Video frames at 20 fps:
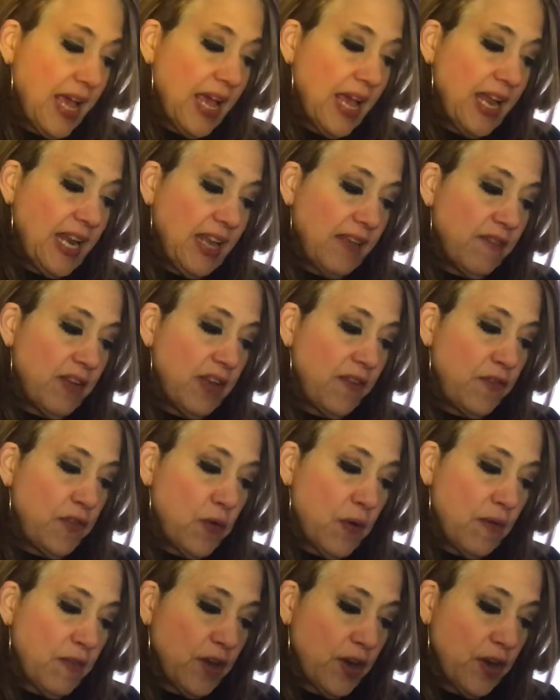And even if
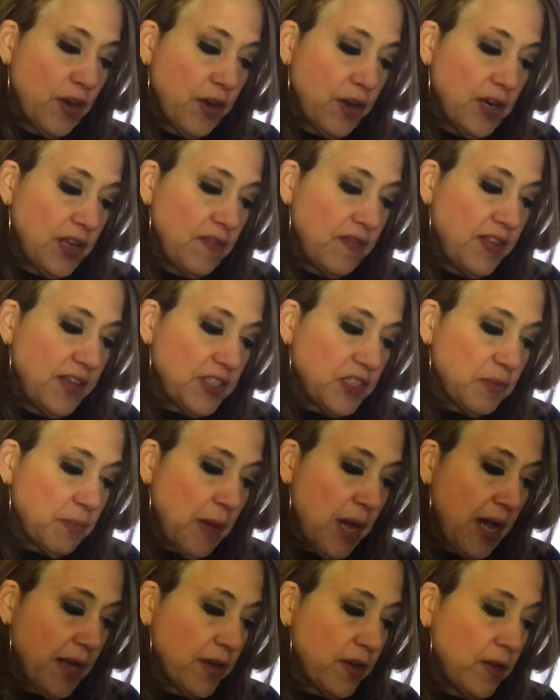you haven't heard of this
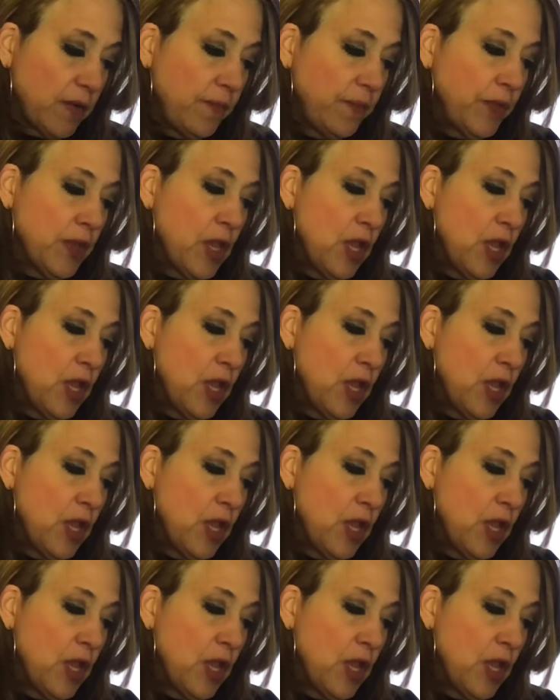model,